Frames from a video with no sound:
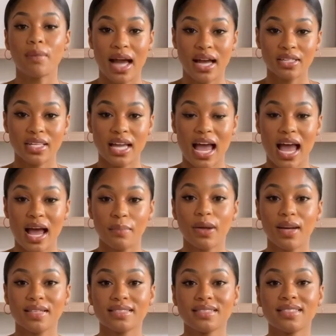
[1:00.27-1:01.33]
magic
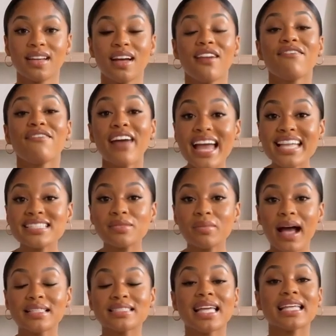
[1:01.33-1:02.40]
happens.
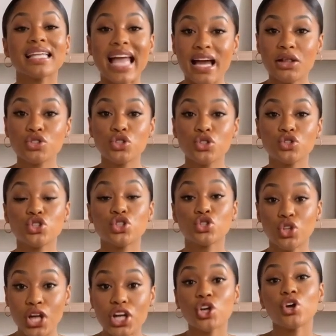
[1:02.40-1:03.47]
Fastbots allows you to
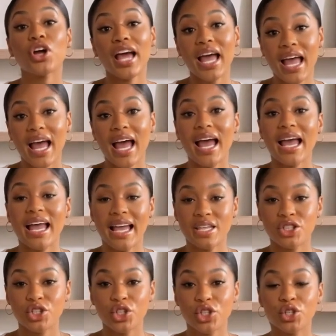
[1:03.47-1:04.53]
train your AI
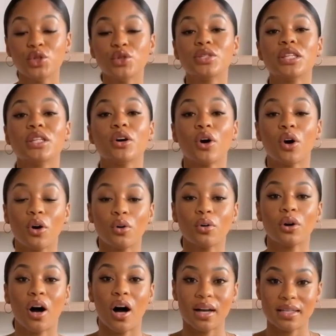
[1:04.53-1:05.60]
agent using your own
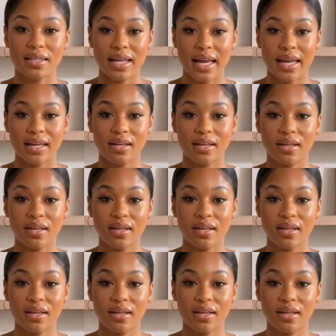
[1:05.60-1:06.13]
content.